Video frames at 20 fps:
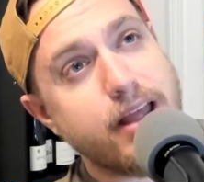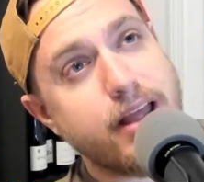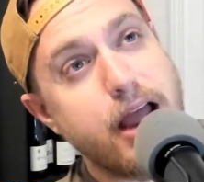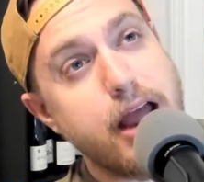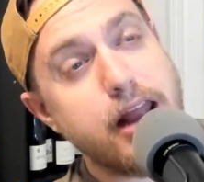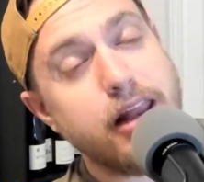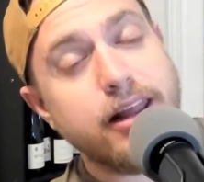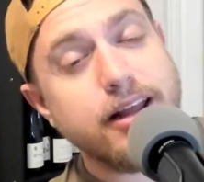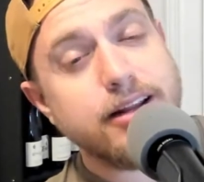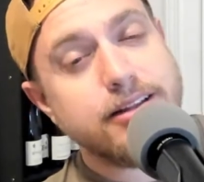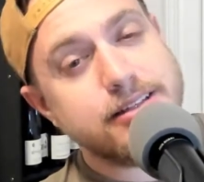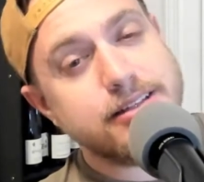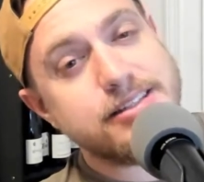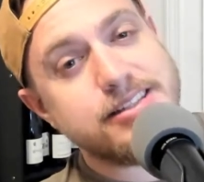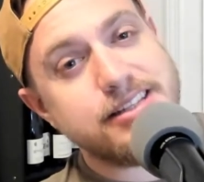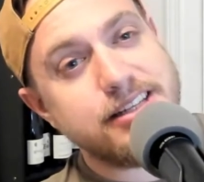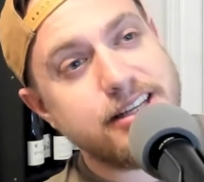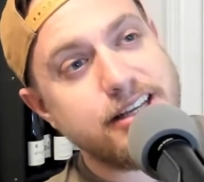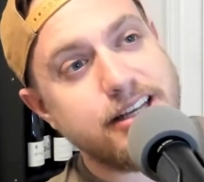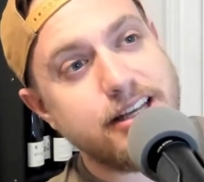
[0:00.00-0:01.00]
I'd like to
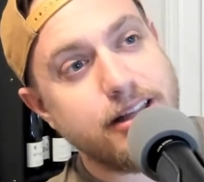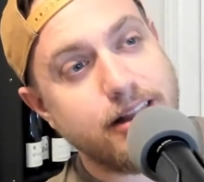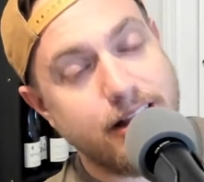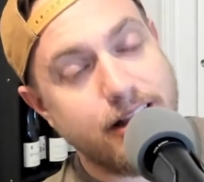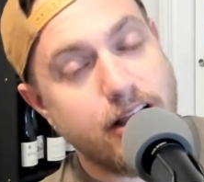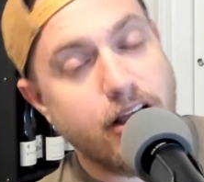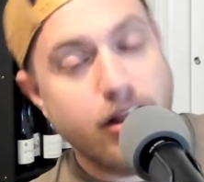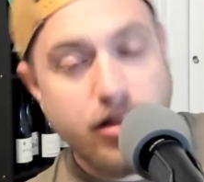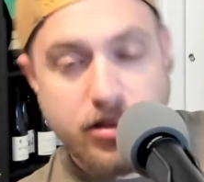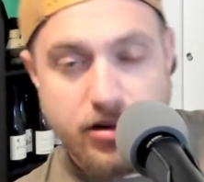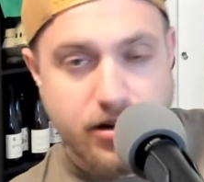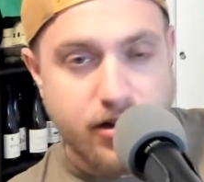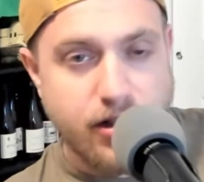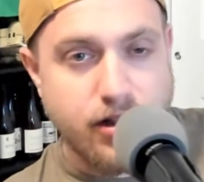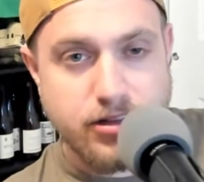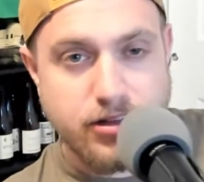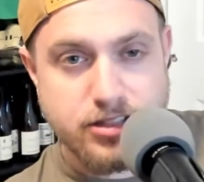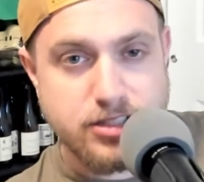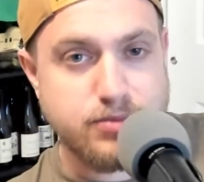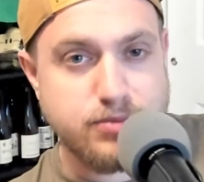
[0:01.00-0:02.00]
see the other
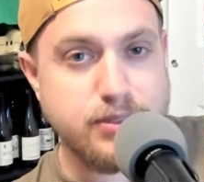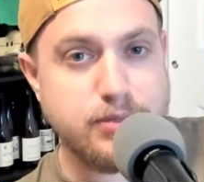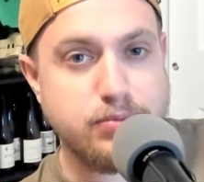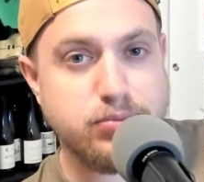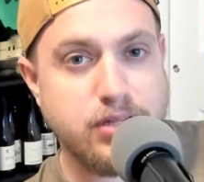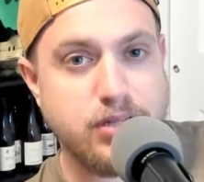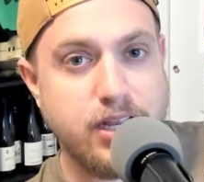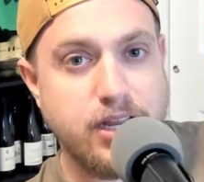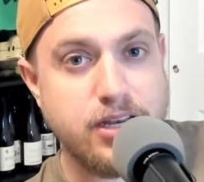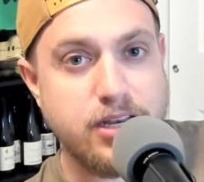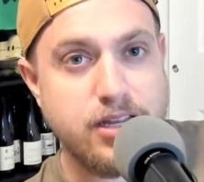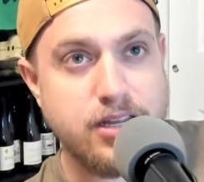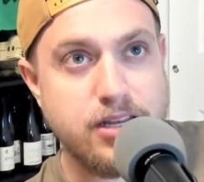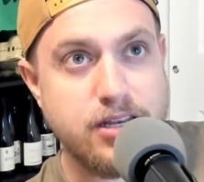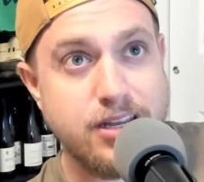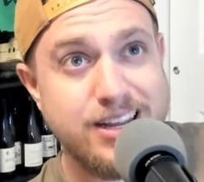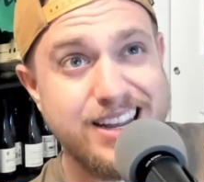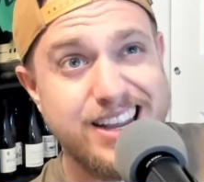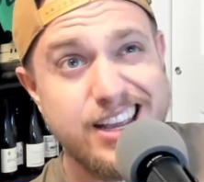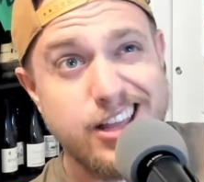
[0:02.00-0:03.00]
colors be played
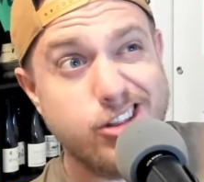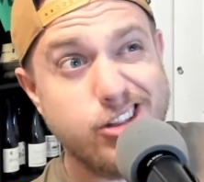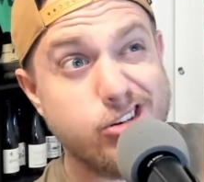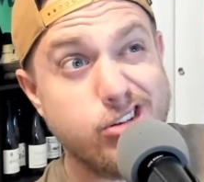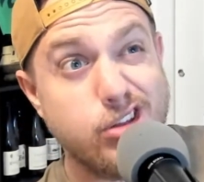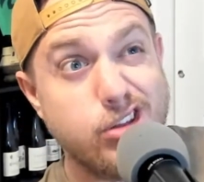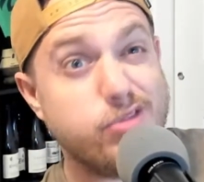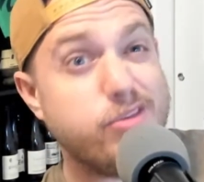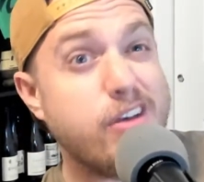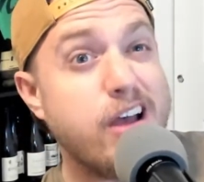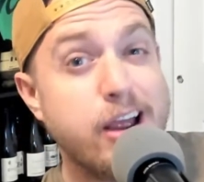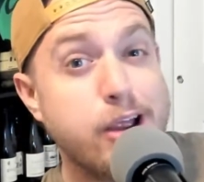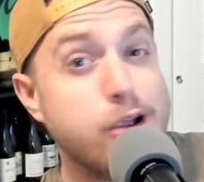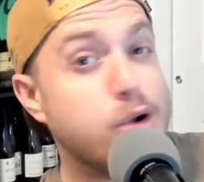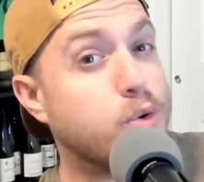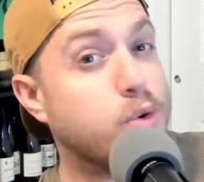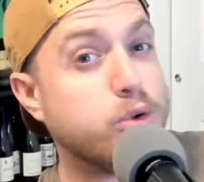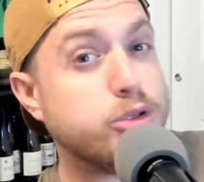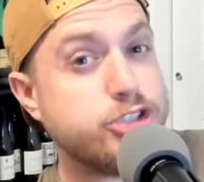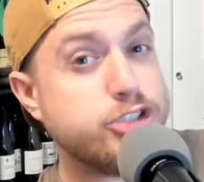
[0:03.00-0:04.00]
in either Levia
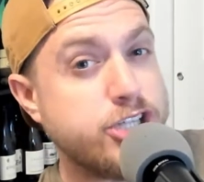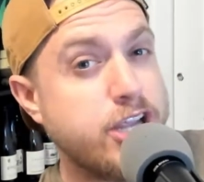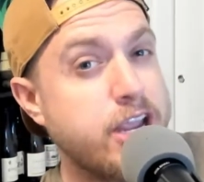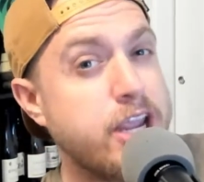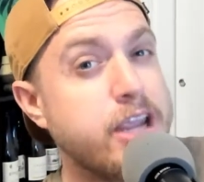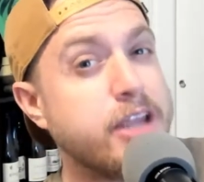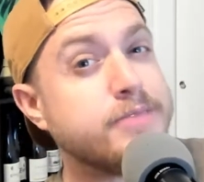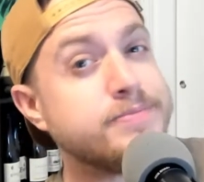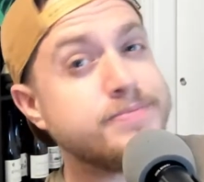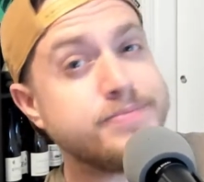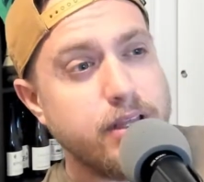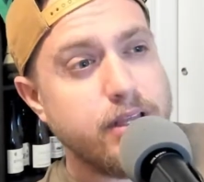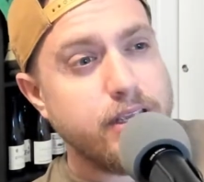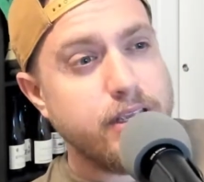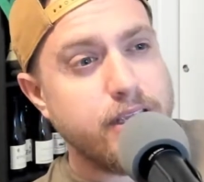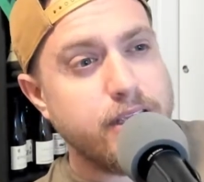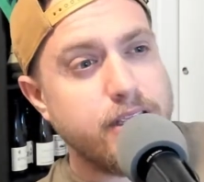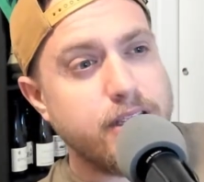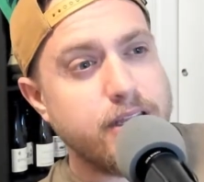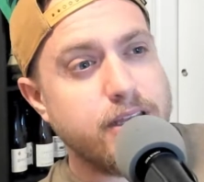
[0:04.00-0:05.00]
or Chain
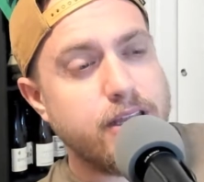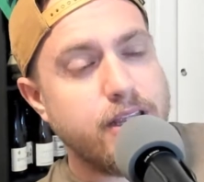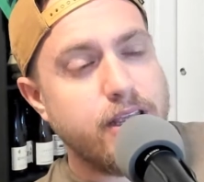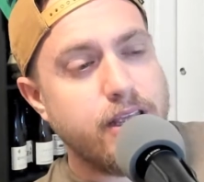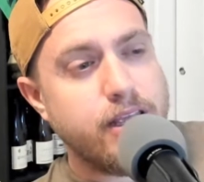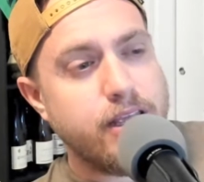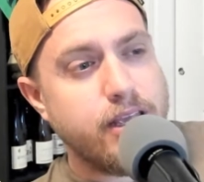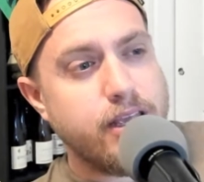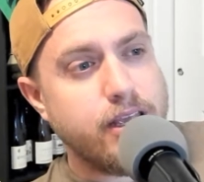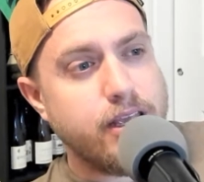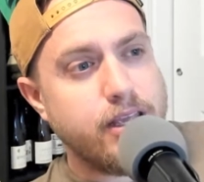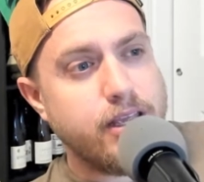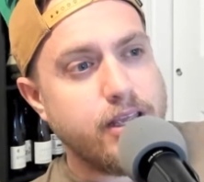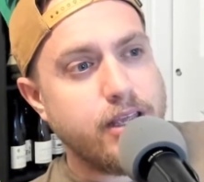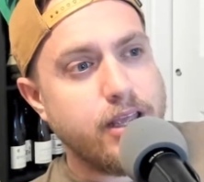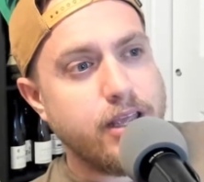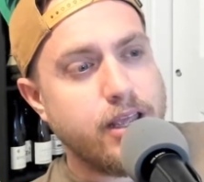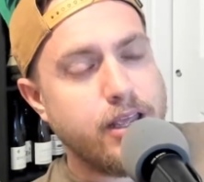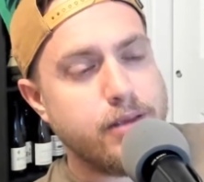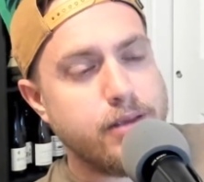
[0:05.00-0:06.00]
in
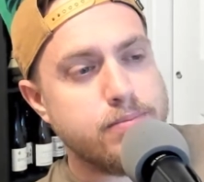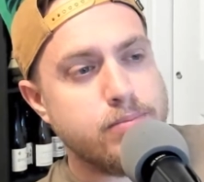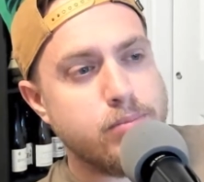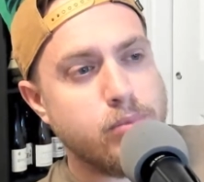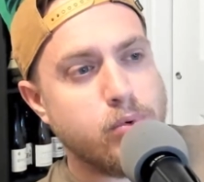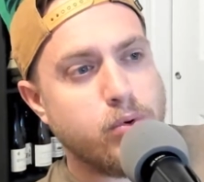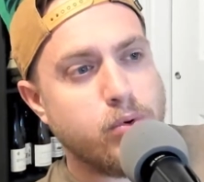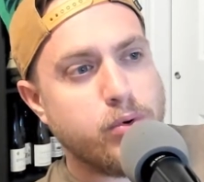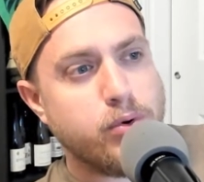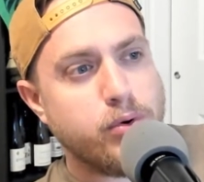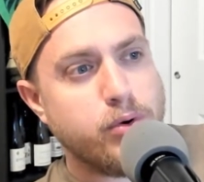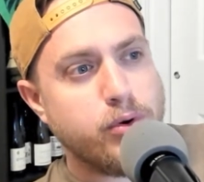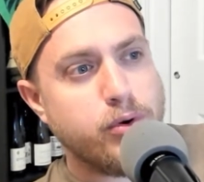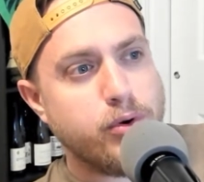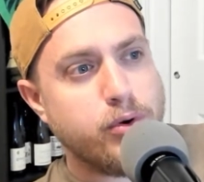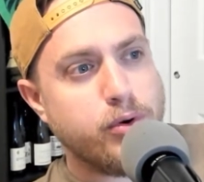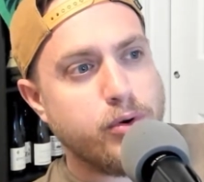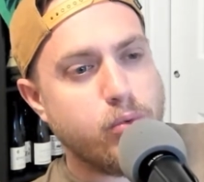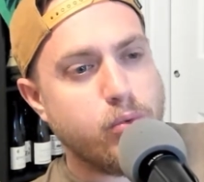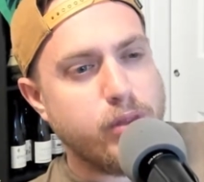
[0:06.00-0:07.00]
a
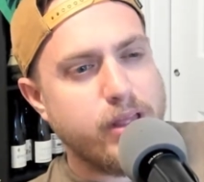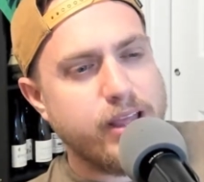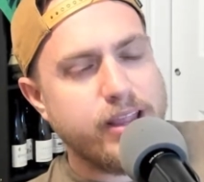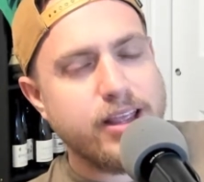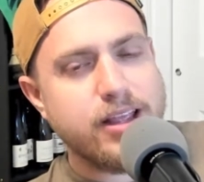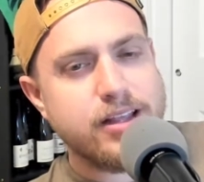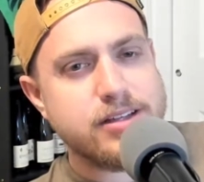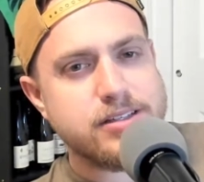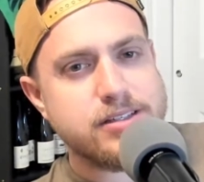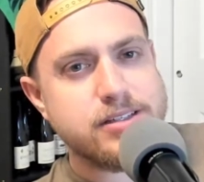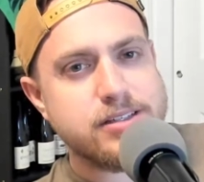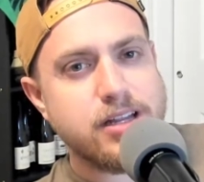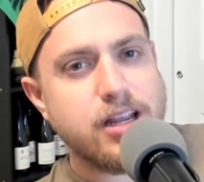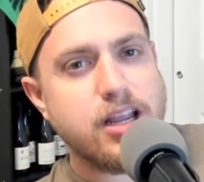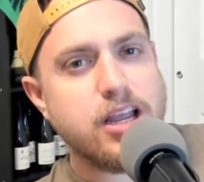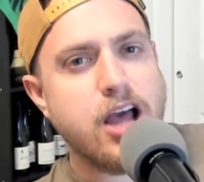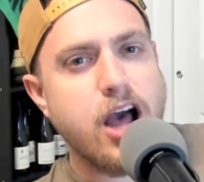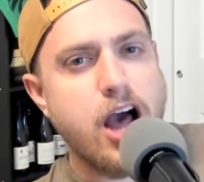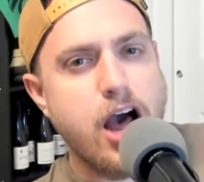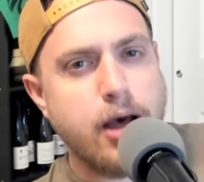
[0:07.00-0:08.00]
more, I guess,
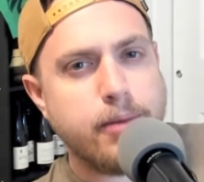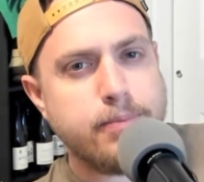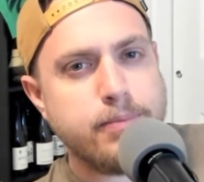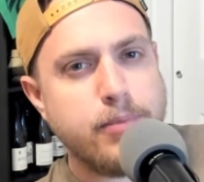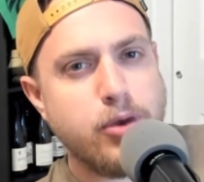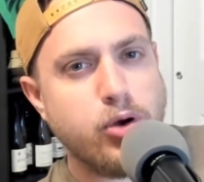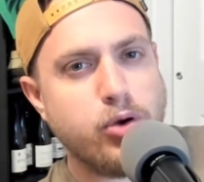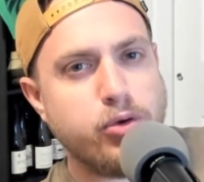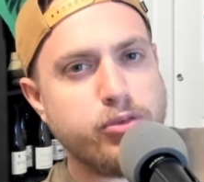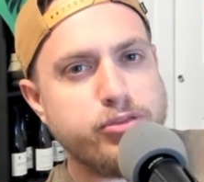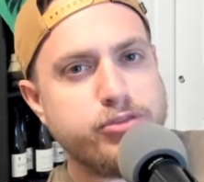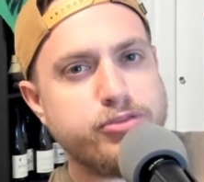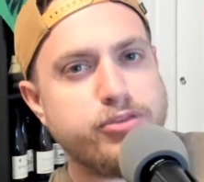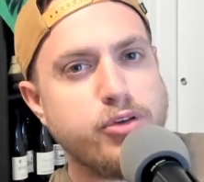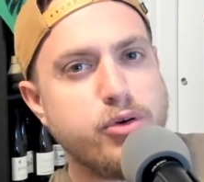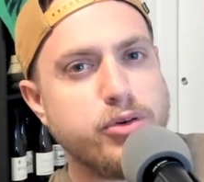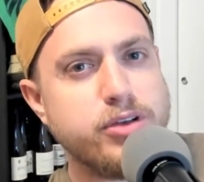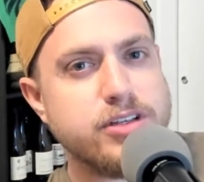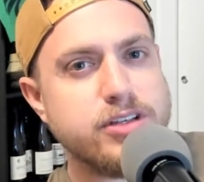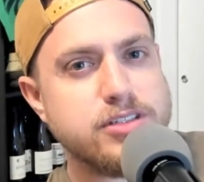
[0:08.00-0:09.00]

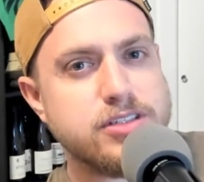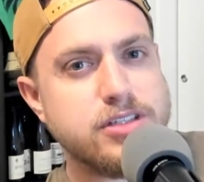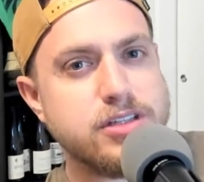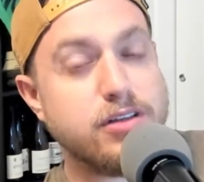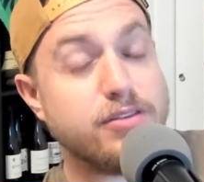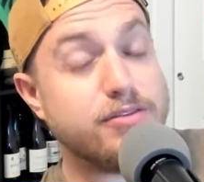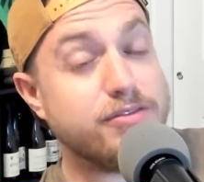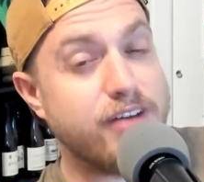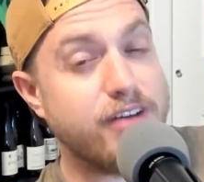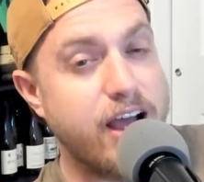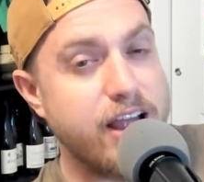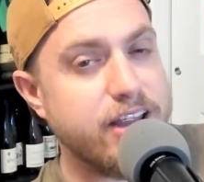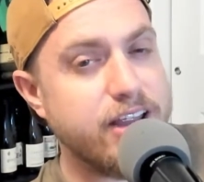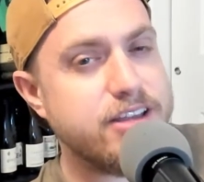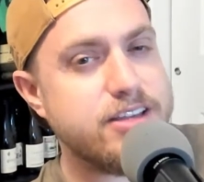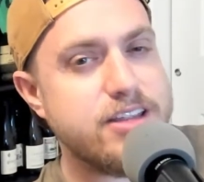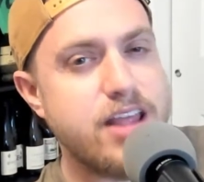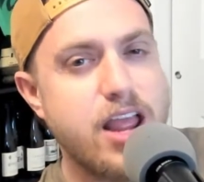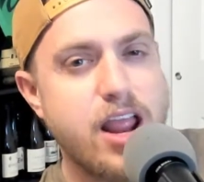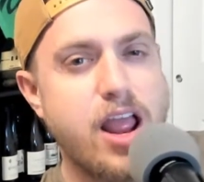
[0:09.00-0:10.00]
combo-focused Levia
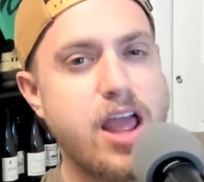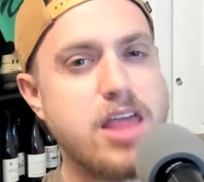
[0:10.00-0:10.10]
deck.